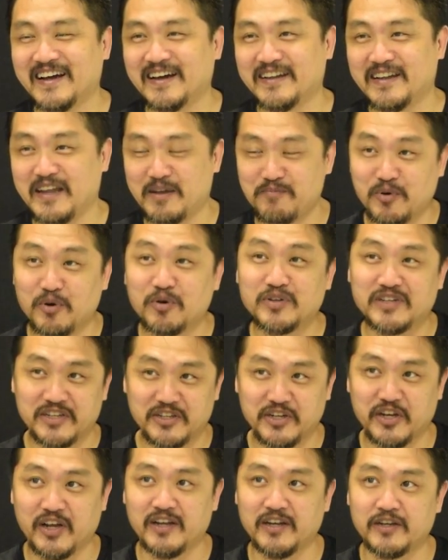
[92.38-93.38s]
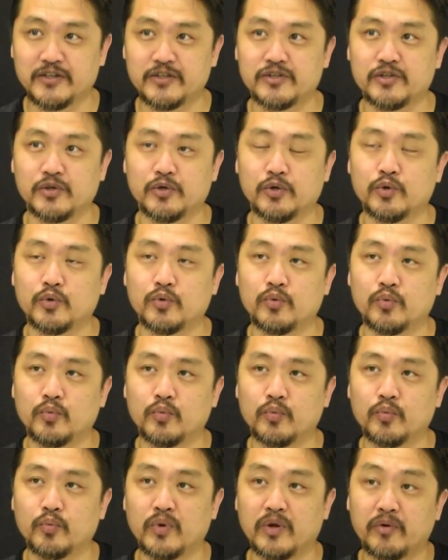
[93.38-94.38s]
That poses a challenge, so
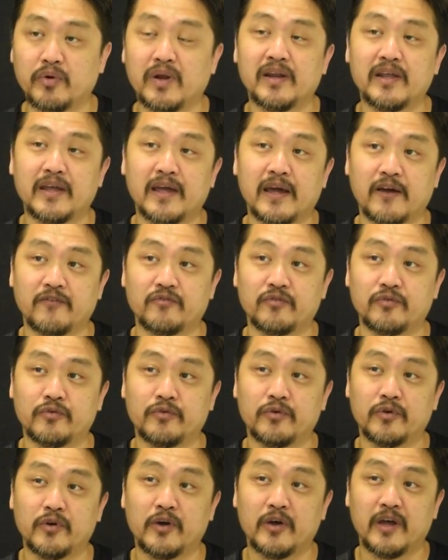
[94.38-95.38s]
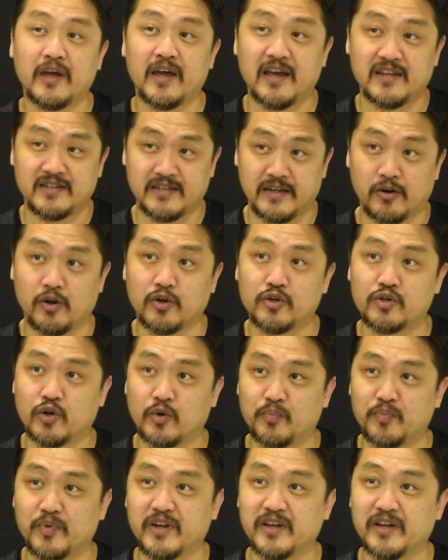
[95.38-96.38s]
we really have to, as an
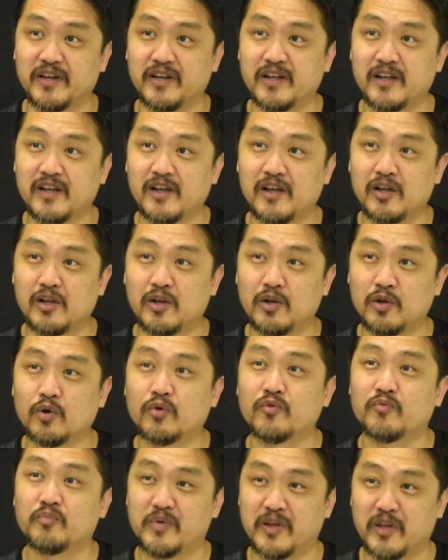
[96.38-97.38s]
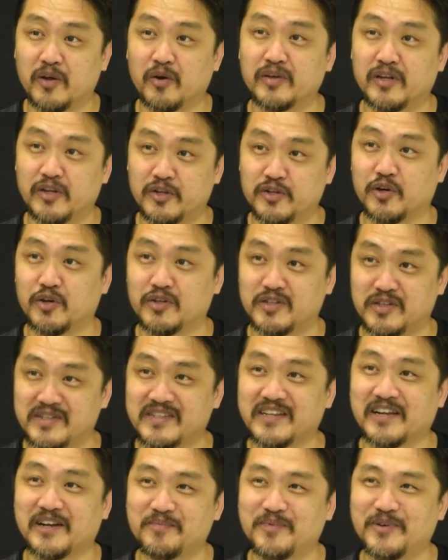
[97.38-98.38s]
entrepreneur, look beyond the shores of
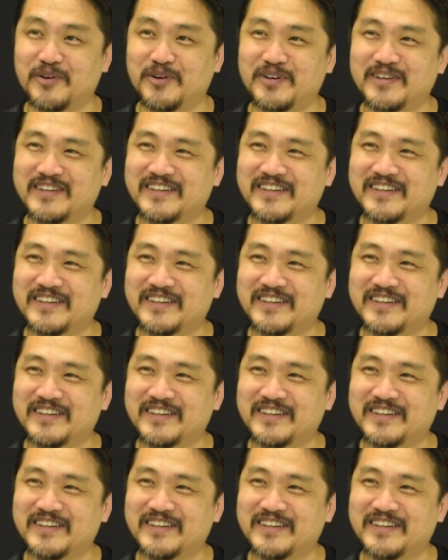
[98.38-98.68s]
Singapore.